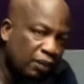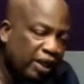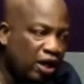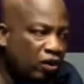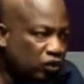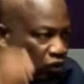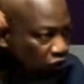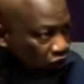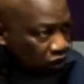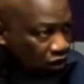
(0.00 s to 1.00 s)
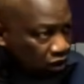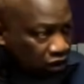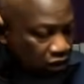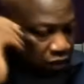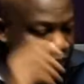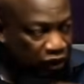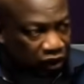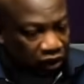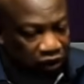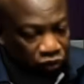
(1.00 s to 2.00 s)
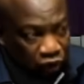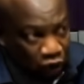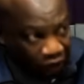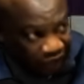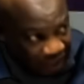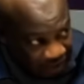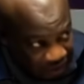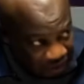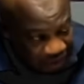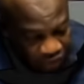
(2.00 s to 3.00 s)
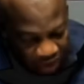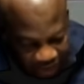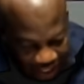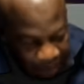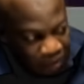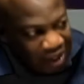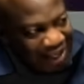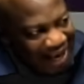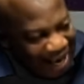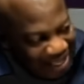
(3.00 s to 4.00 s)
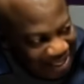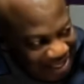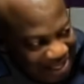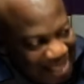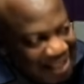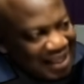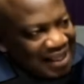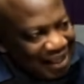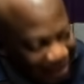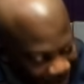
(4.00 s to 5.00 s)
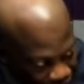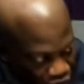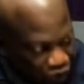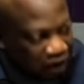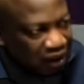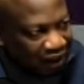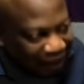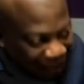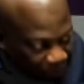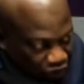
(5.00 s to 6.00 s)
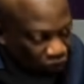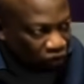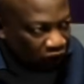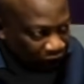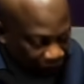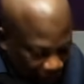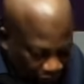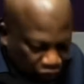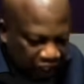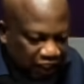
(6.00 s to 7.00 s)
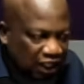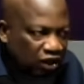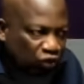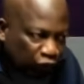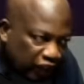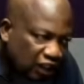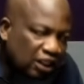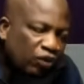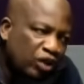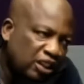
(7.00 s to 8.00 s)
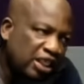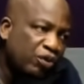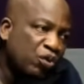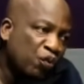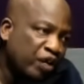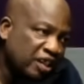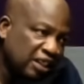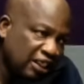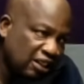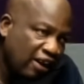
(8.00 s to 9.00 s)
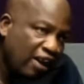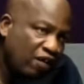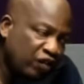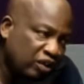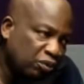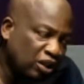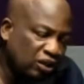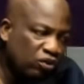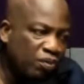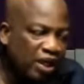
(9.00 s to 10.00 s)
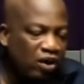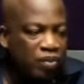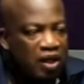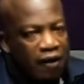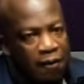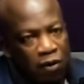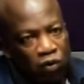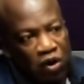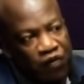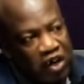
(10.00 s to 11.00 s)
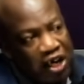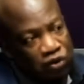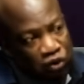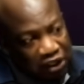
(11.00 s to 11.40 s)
The kind of so, but you have the list. Take your time and indicate those names. No, so where you say, then we will investigate. If it because it could be, with case no